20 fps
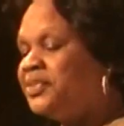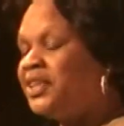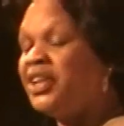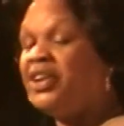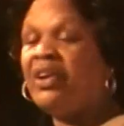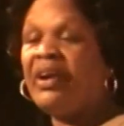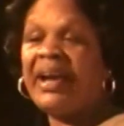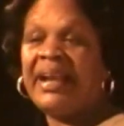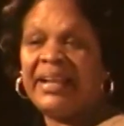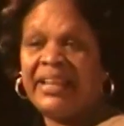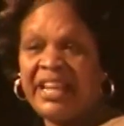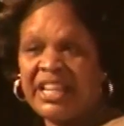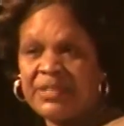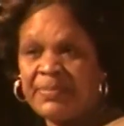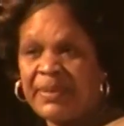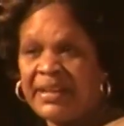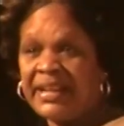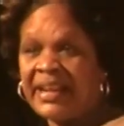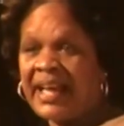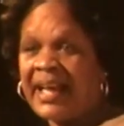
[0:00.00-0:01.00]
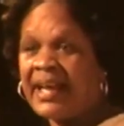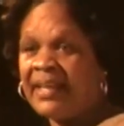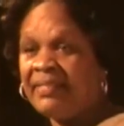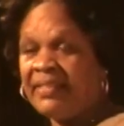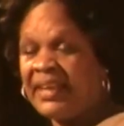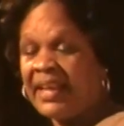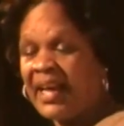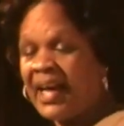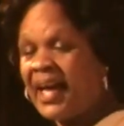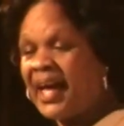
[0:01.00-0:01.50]
The girl had kicked me in the
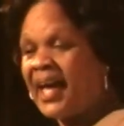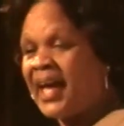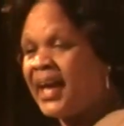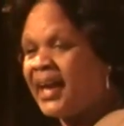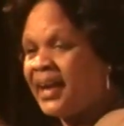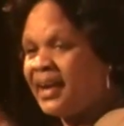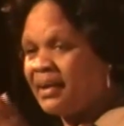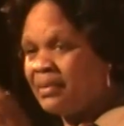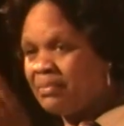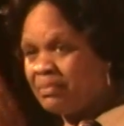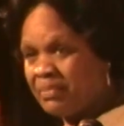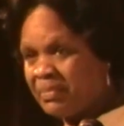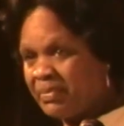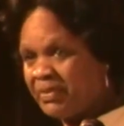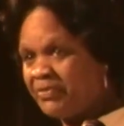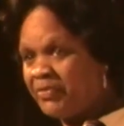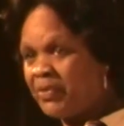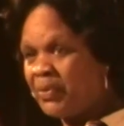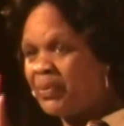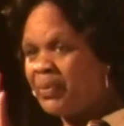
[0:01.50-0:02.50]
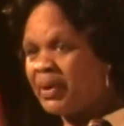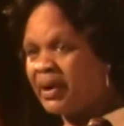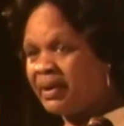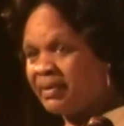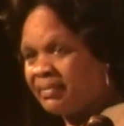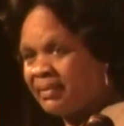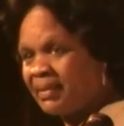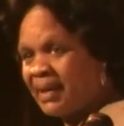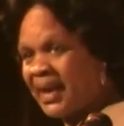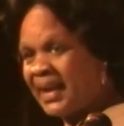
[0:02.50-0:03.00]
eye
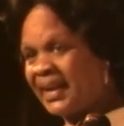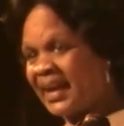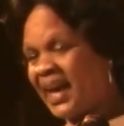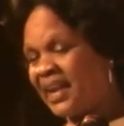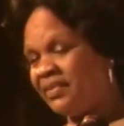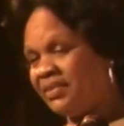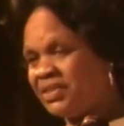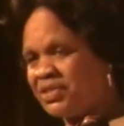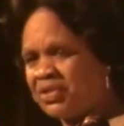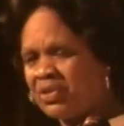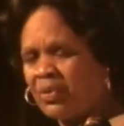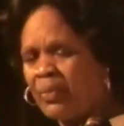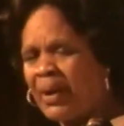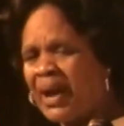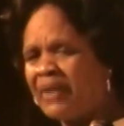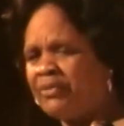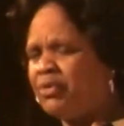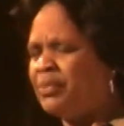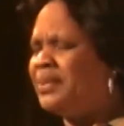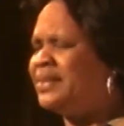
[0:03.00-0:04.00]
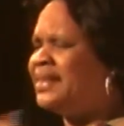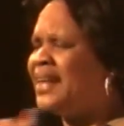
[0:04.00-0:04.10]
before I got her into the quiet room,